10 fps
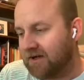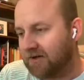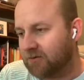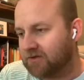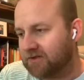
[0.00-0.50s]

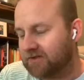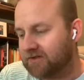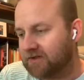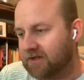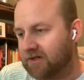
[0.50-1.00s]
which
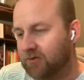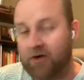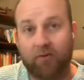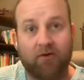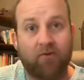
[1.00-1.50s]
is where
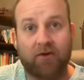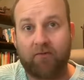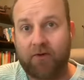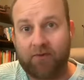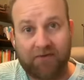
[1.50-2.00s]
I work
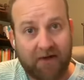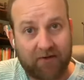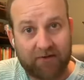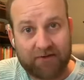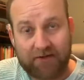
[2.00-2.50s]
one-on-one with
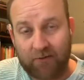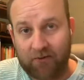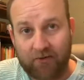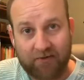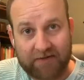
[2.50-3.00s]
founders to help
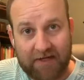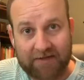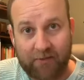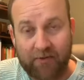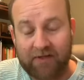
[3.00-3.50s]
grow their SaaS
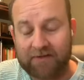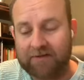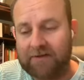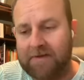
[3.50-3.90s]
companies.